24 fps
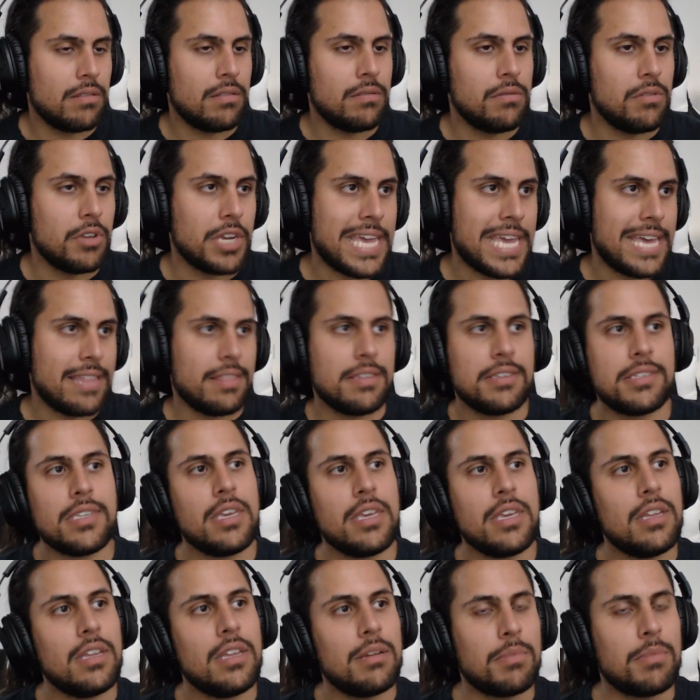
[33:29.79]
looking at the
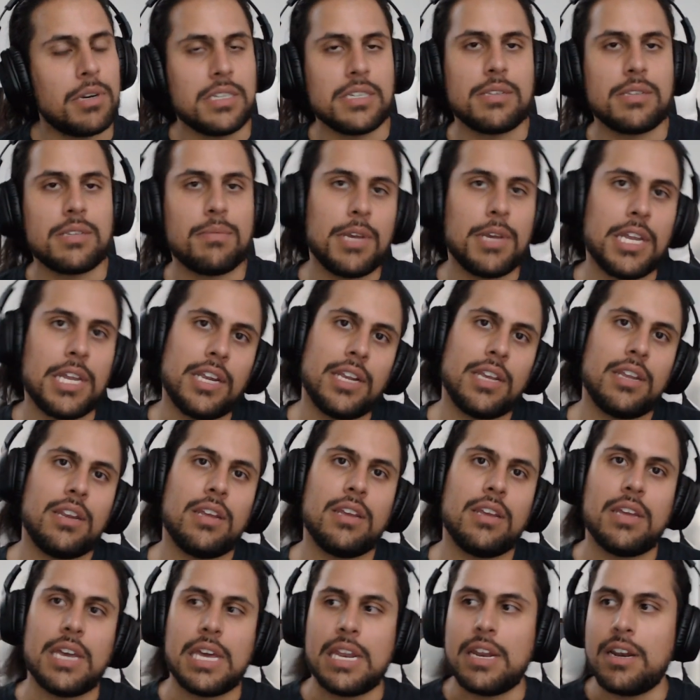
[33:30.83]
scene, participating in
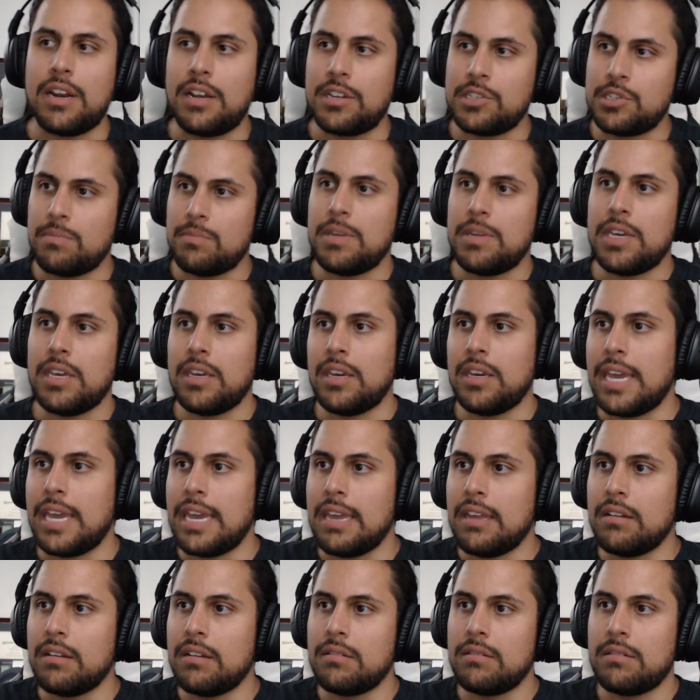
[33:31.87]
it, and then also being
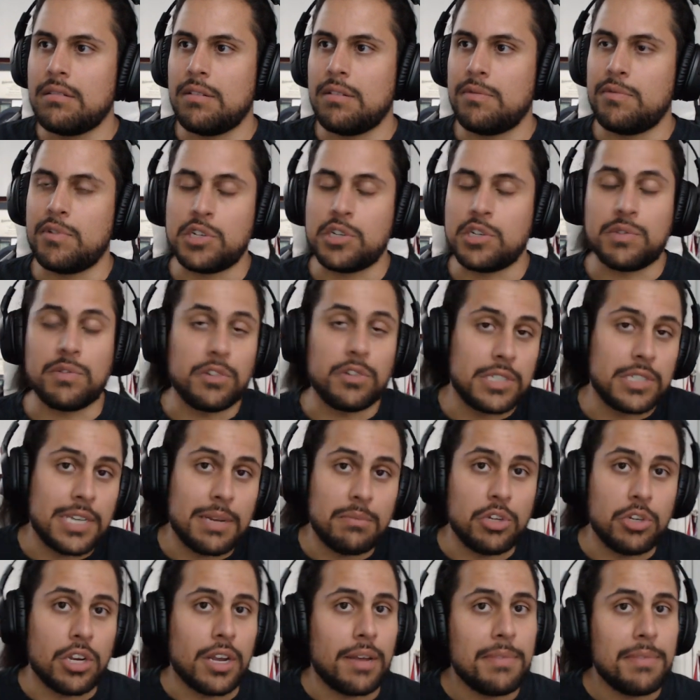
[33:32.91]
in the first full
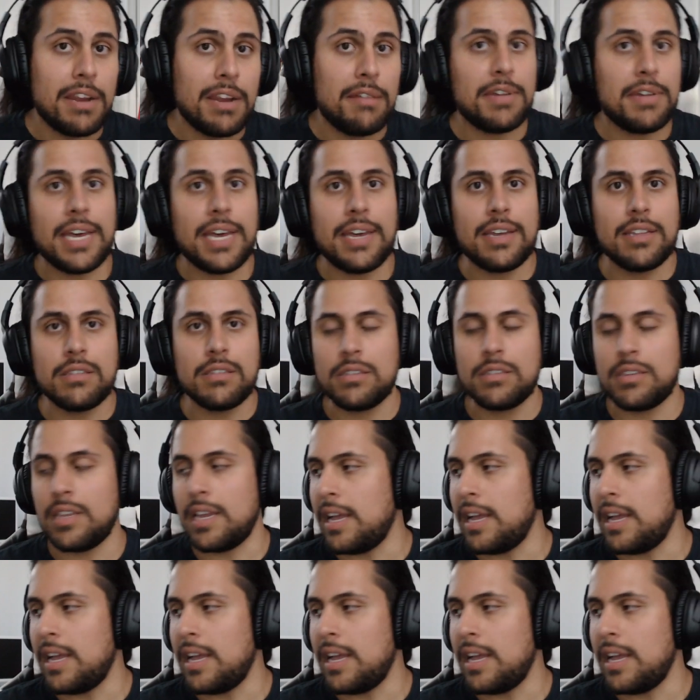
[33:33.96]
time job that I've had.